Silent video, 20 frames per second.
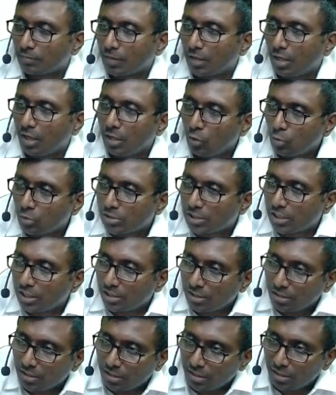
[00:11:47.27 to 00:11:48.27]
or you sent
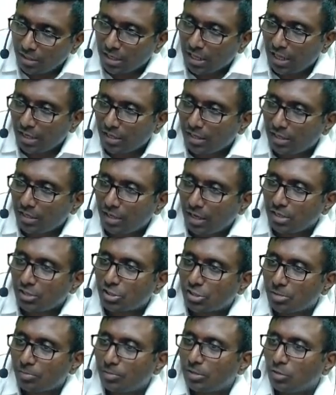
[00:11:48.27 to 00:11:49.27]
the lorry, I
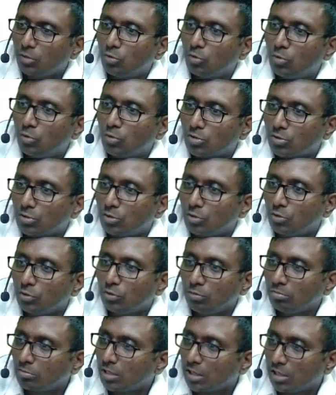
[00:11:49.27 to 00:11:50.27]
shipped the goods
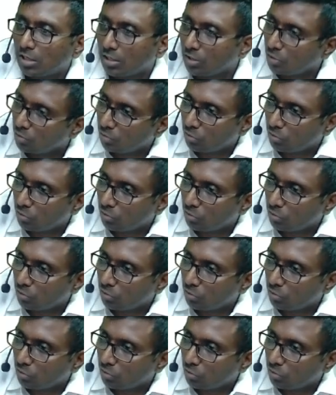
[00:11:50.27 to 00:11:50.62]
to, correct na?